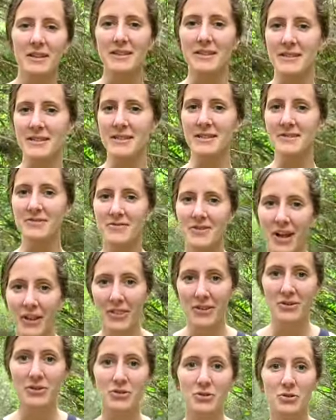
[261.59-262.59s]
easy.
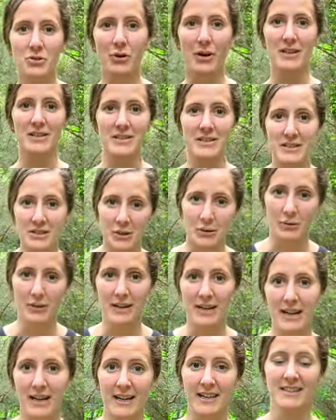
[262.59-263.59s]
Nothing too crazy is
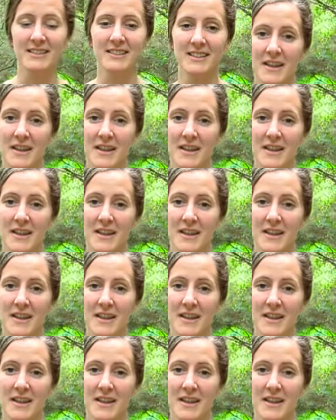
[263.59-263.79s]
going on.